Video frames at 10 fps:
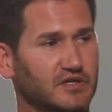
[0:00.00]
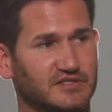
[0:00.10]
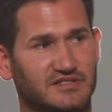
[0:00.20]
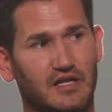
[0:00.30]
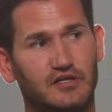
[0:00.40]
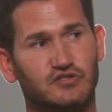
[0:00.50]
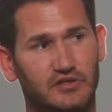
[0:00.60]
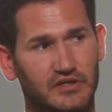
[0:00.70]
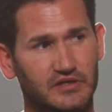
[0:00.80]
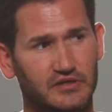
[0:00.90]
as
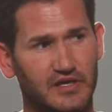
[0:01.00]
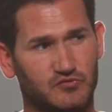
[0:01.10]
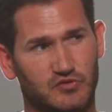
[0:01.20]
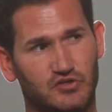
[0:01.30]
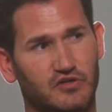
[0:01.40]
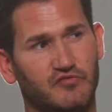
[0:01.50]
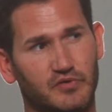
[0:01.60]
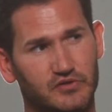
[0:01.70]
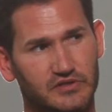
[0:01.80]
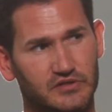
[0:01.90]
intelligently as we should have
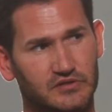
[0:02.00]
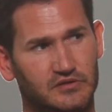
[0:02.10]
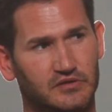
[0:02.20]
built it.